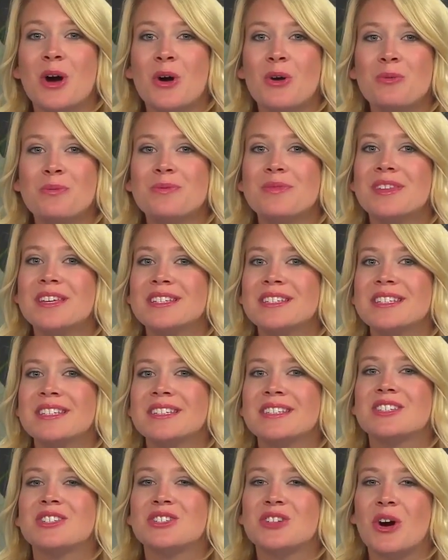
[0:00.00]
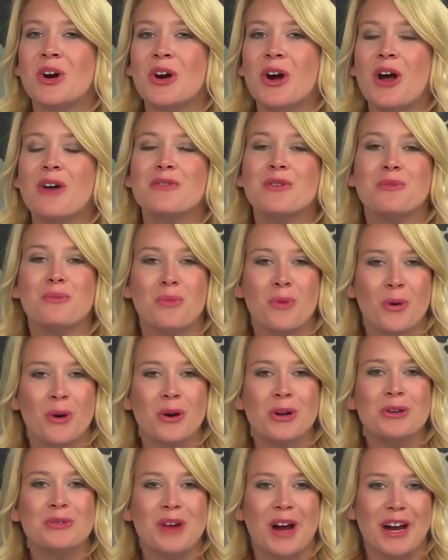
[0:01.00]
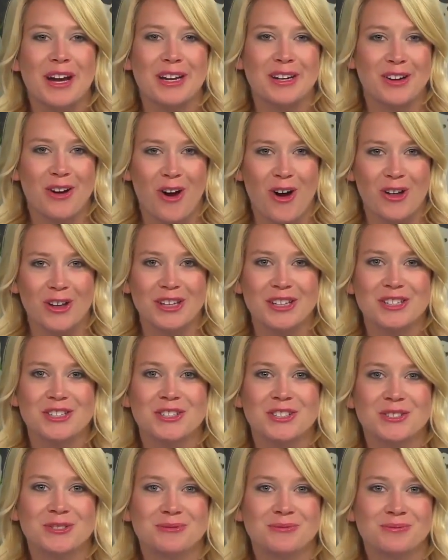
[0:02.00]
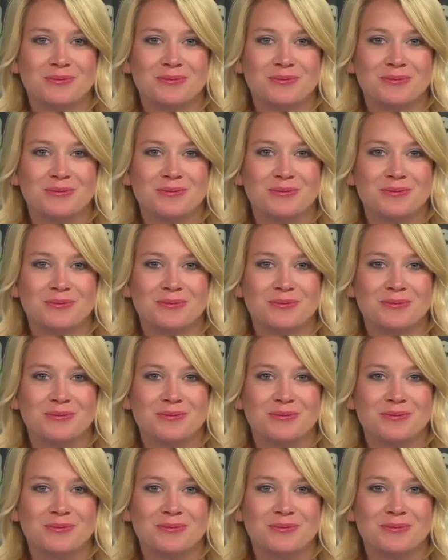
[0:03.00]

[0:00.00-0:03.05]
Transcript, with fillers: hope this is the start of a more united college.